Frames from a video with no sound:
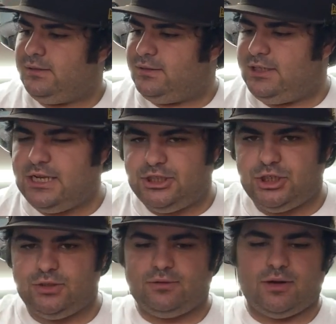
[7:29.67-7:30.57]

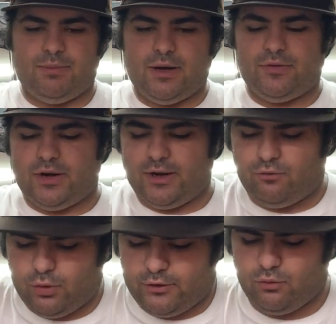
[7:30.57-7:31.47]
teaching about the
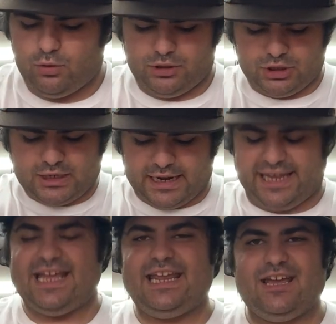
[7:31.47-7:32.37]
944 and just kind
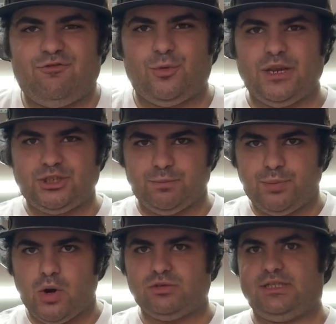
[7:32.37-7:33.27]
of getting information
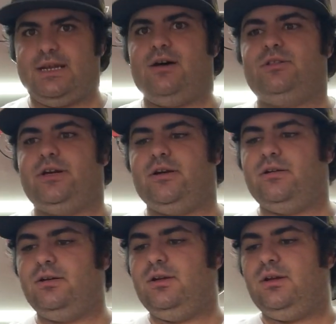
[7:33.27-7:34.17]
posted out there,